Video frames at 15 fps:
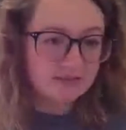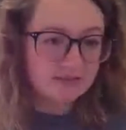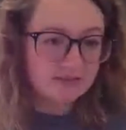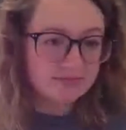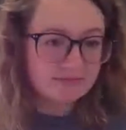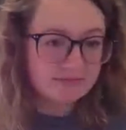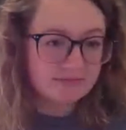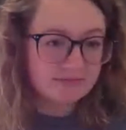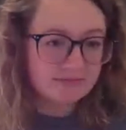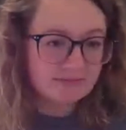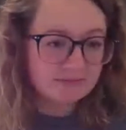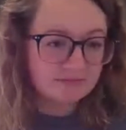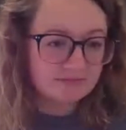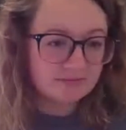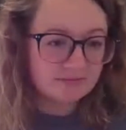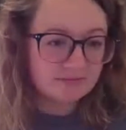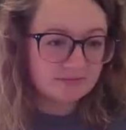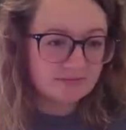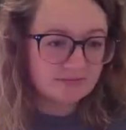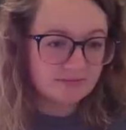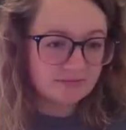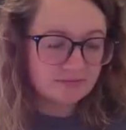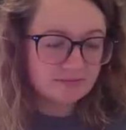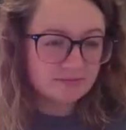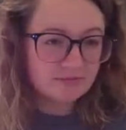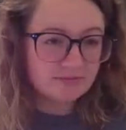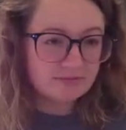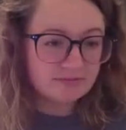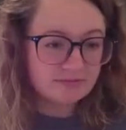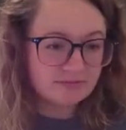
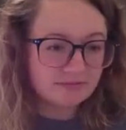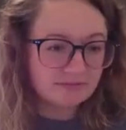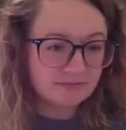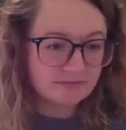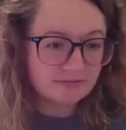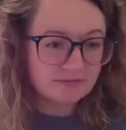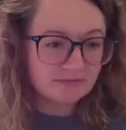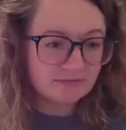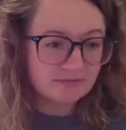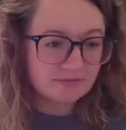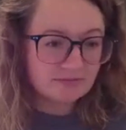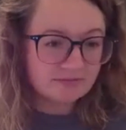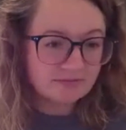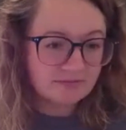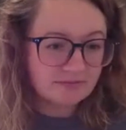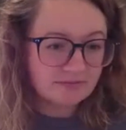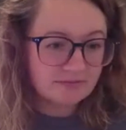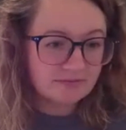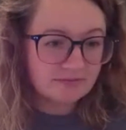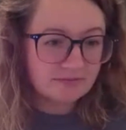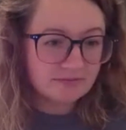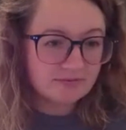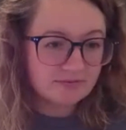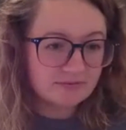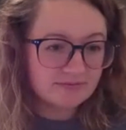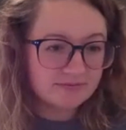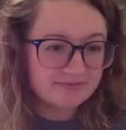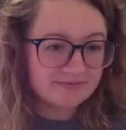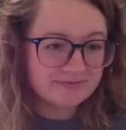Nobody speaks.